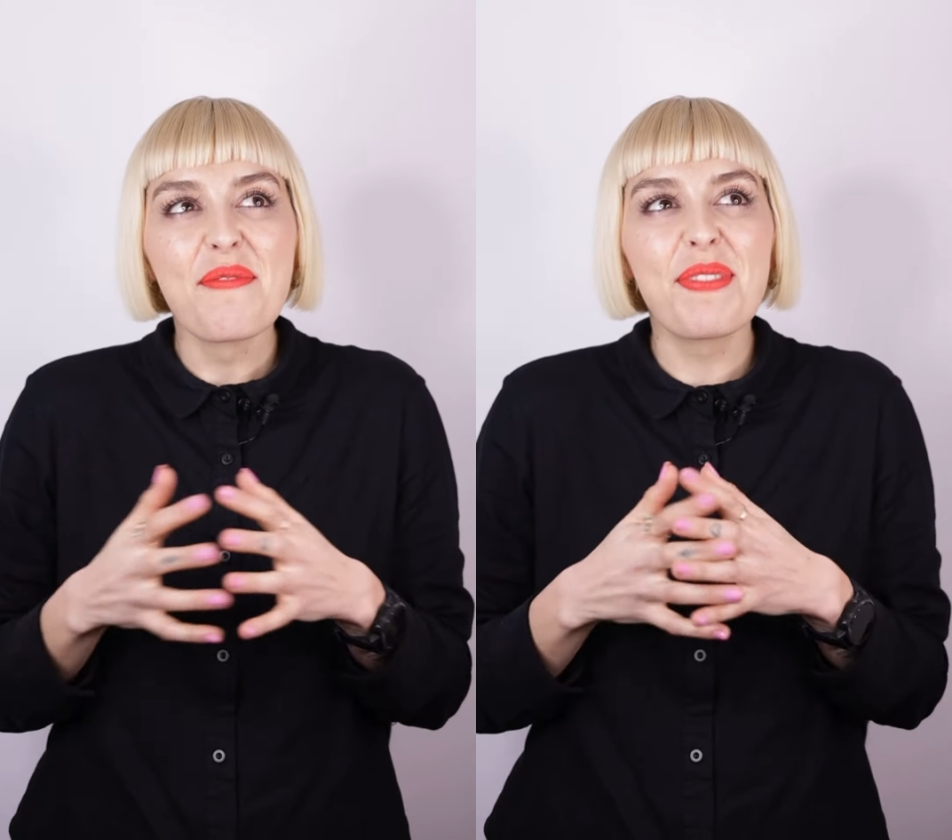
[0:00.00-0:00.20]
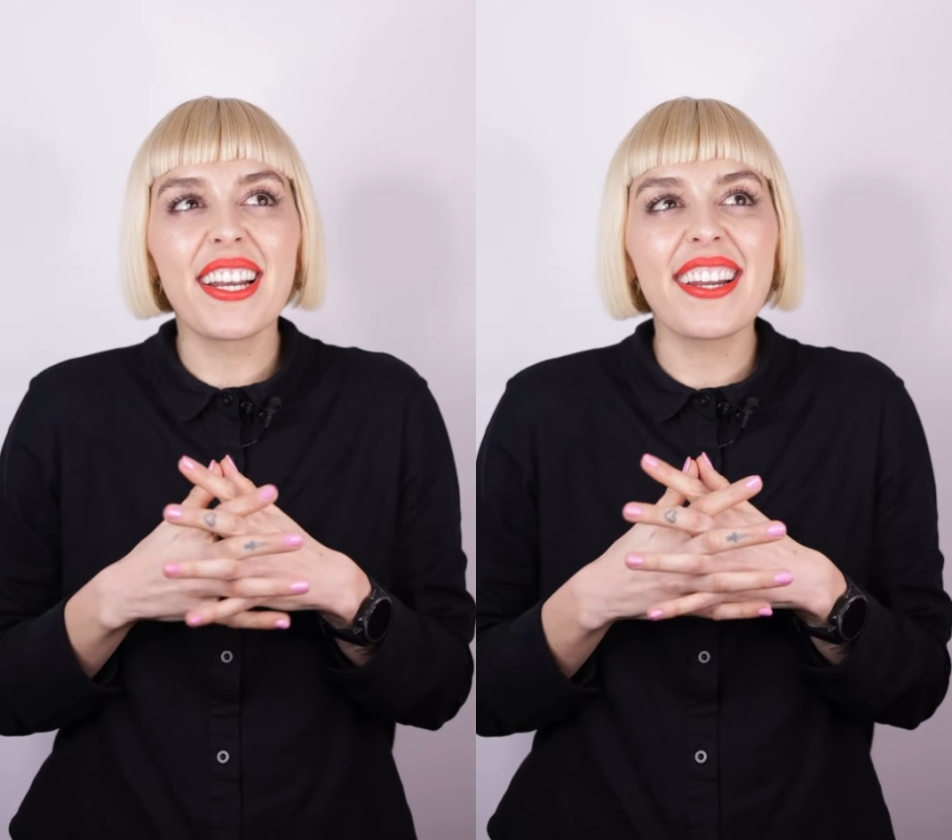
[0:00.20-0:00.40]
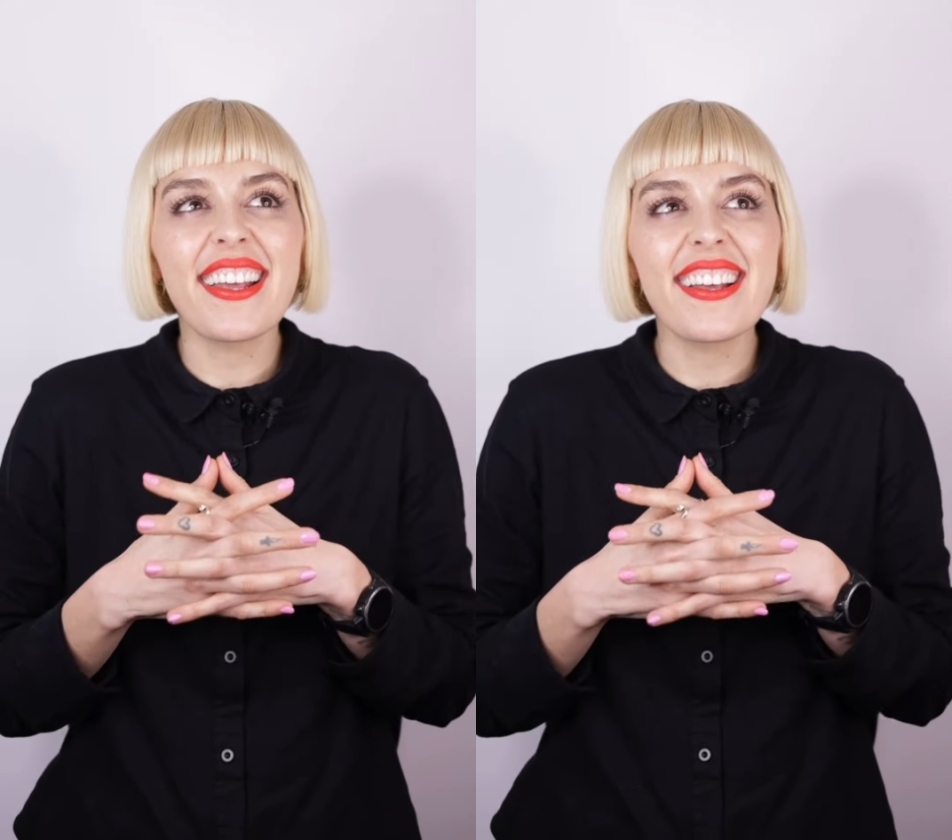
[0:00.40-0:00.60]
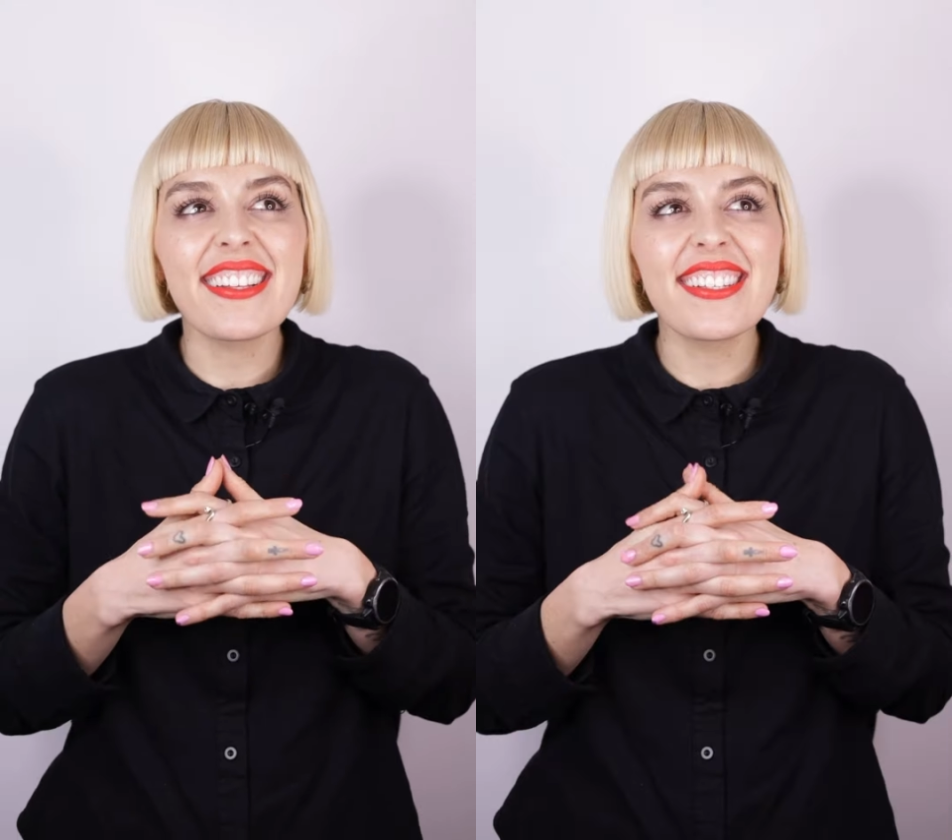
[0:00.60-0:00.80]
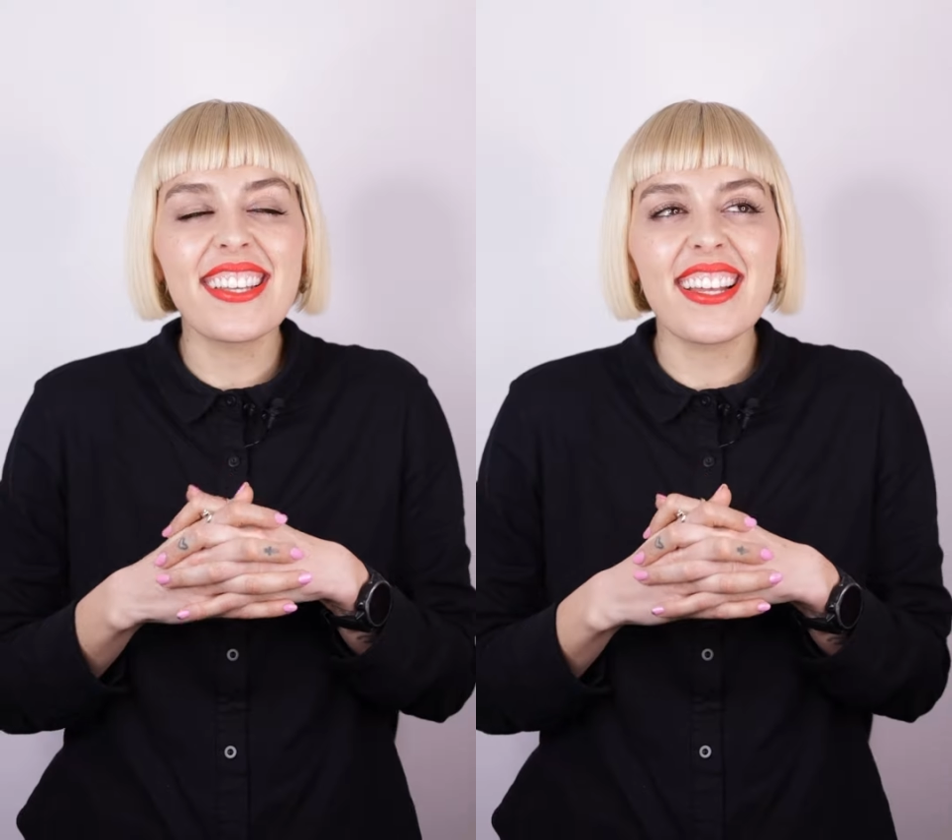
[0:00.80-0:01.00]
But it
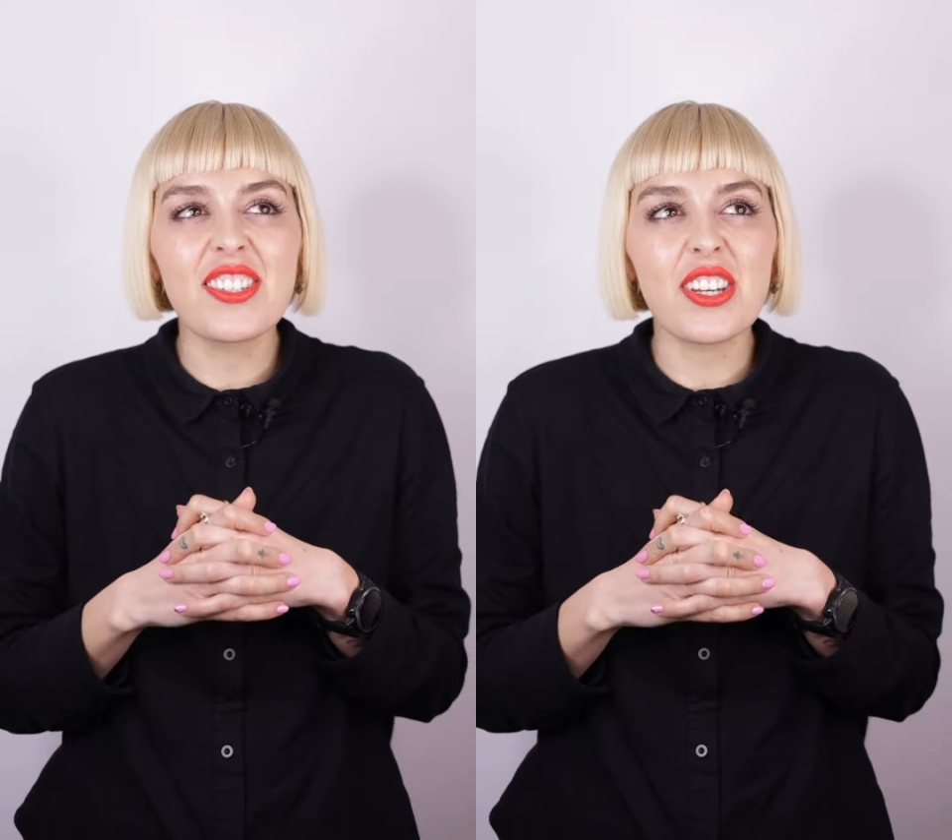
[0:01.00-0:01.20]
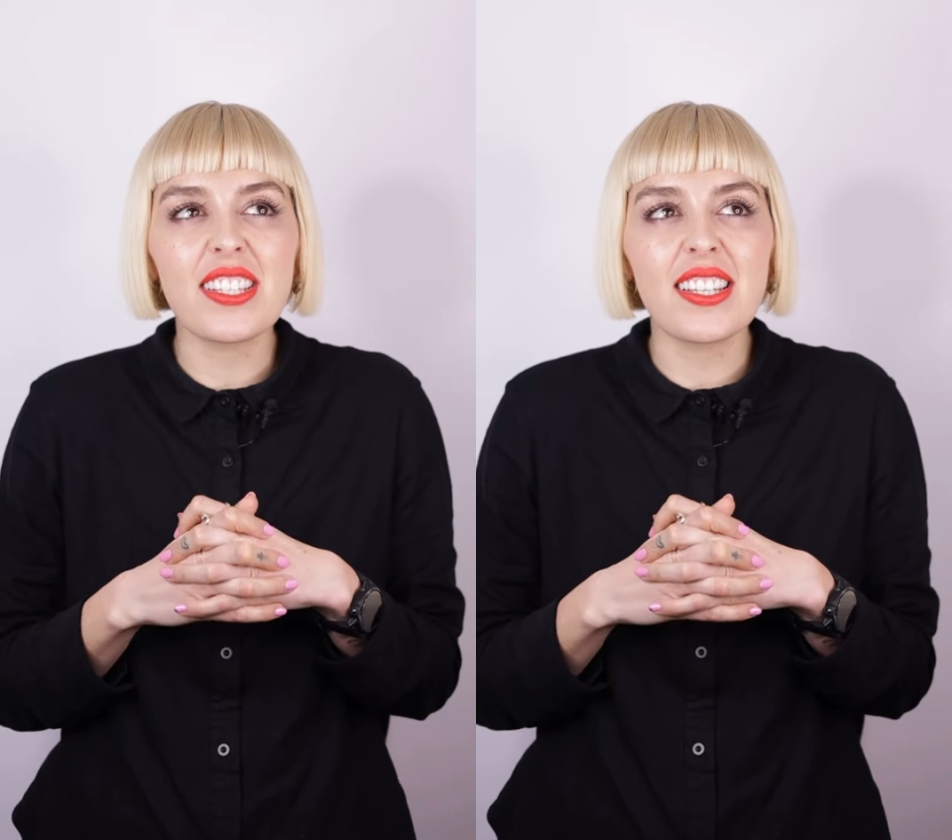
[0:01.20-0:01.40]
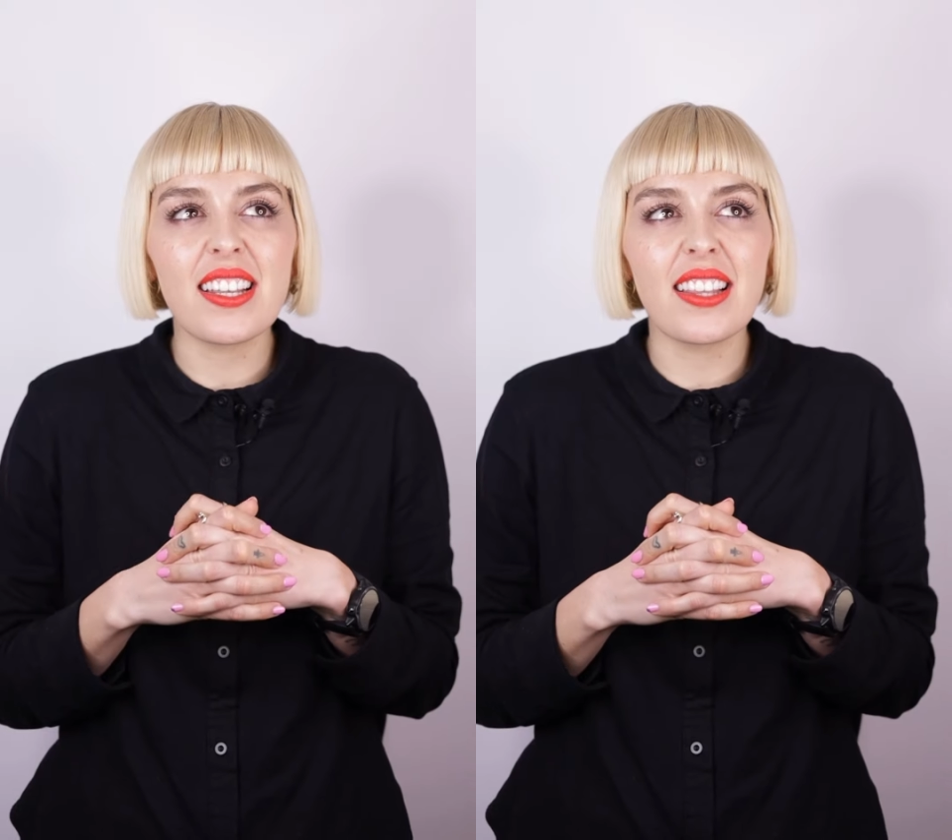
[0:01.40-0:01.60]
is, it's just